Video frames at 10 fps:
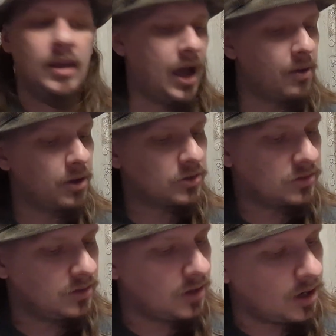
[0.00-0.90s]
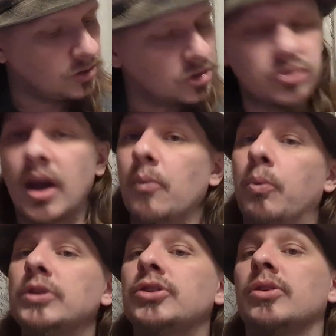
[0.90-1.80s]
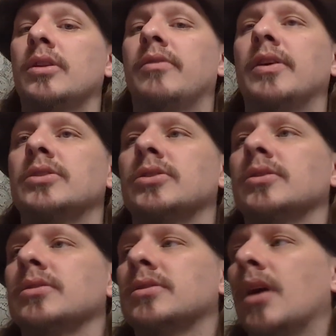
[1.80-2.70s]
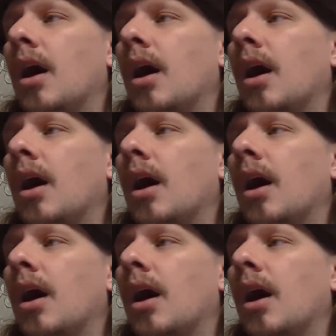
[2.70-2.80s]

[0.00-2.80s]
I want to just try Witch Girl Adventures.